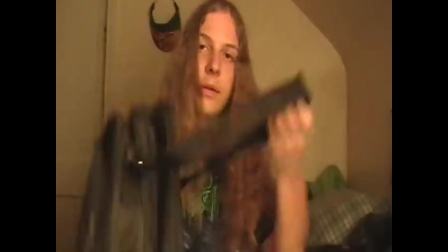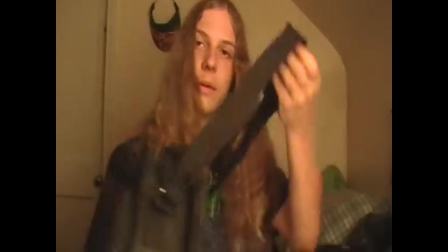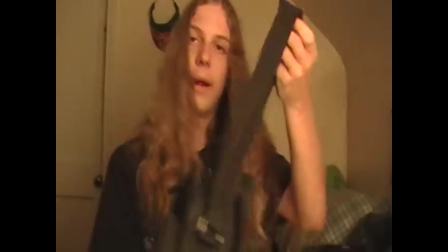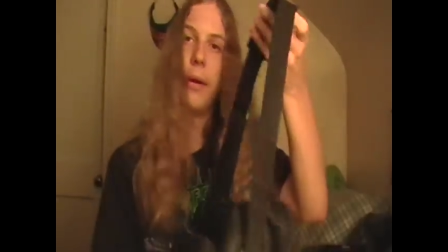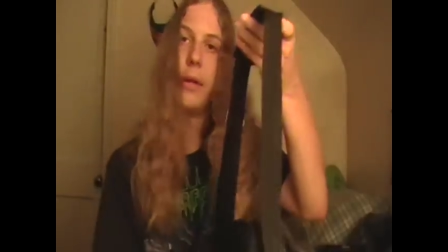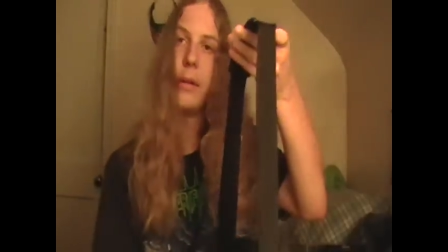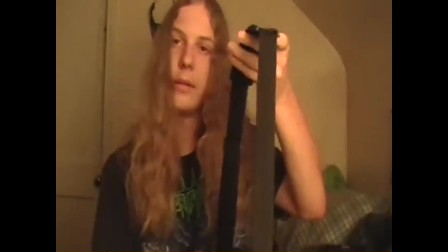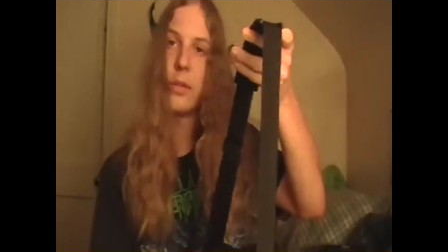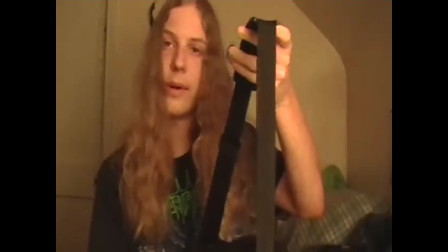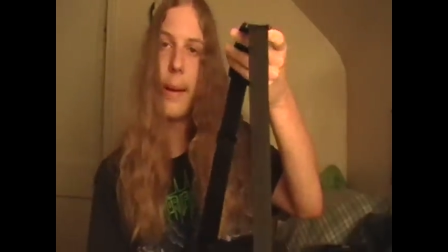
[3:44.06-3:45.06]
little
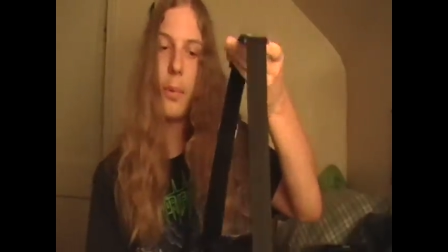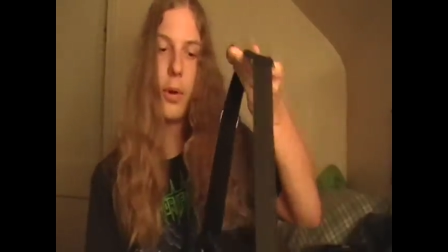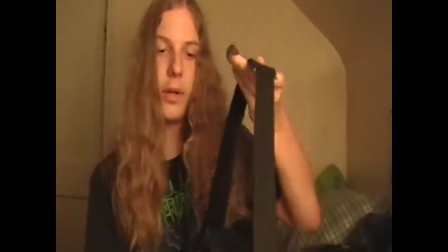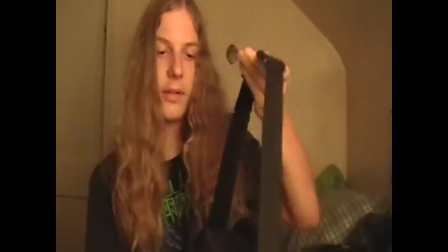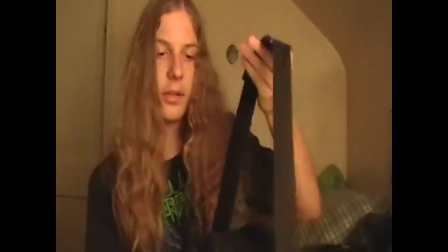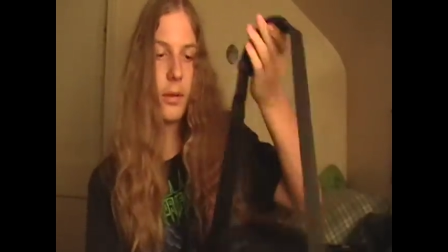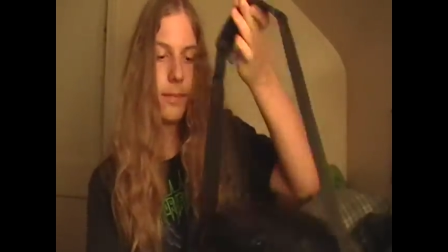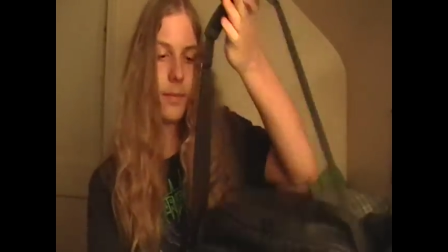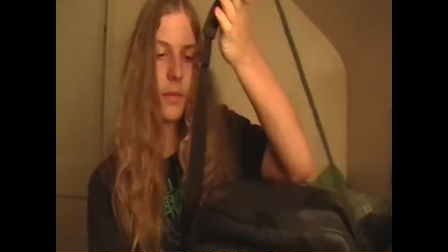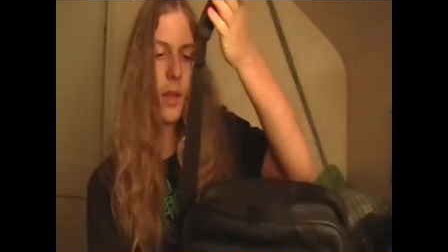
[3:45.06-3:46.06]
carrying strap on it, so
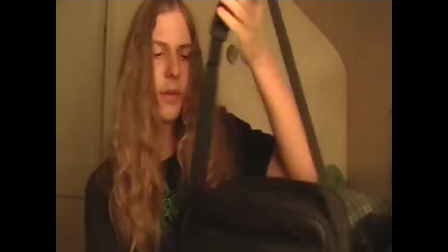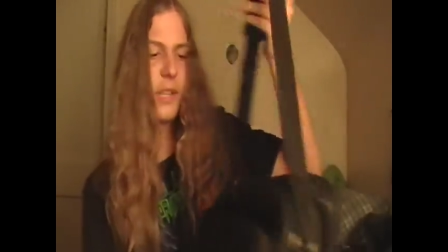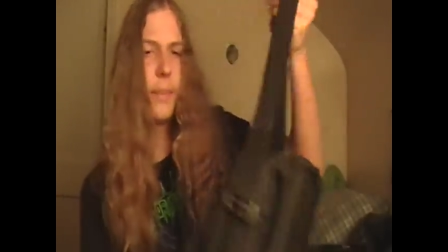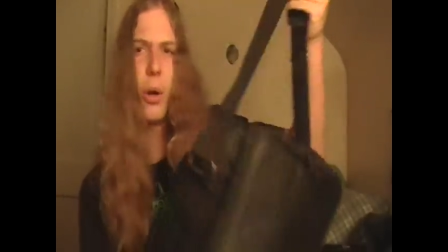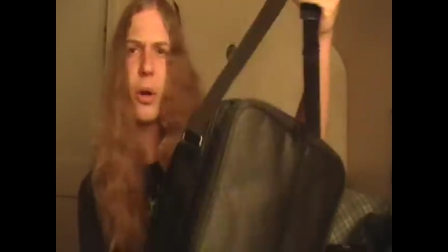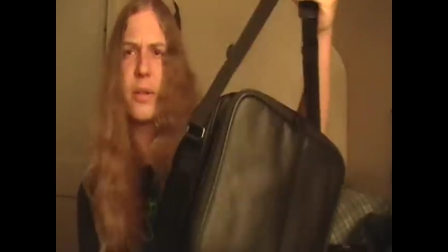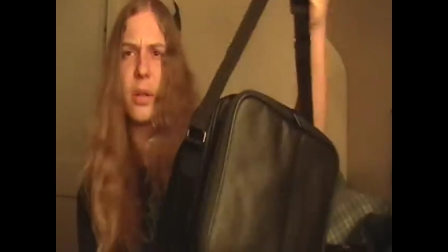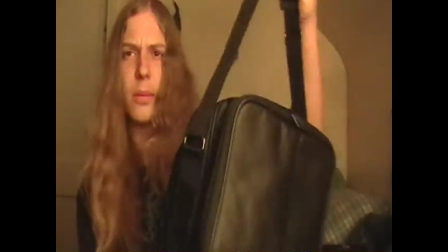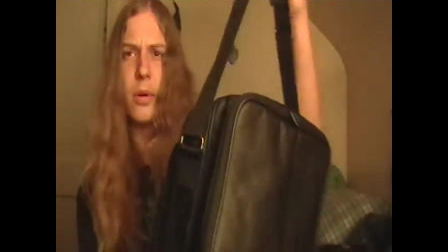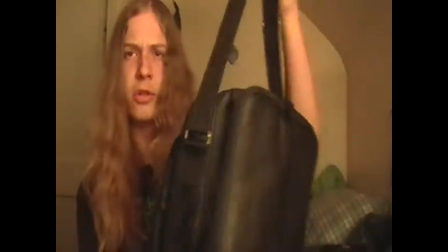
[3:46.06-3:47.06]
kind of looks like a purse
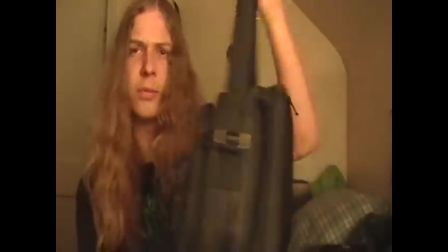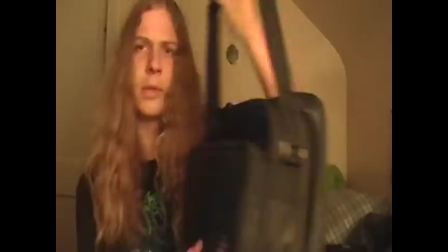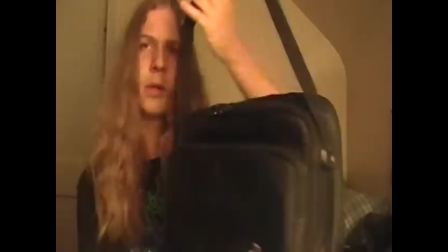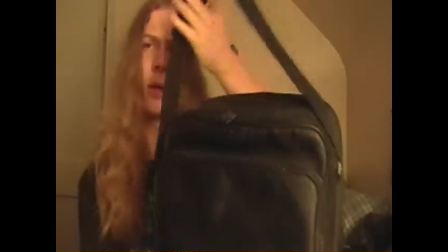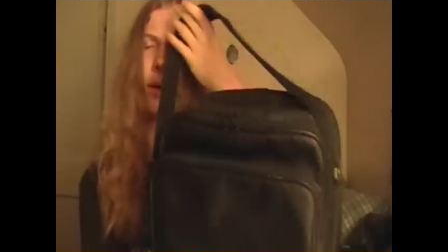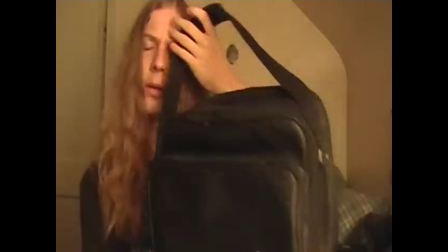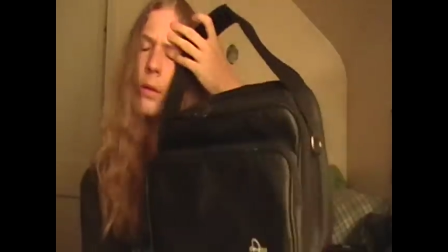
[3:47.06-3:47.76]
almost, but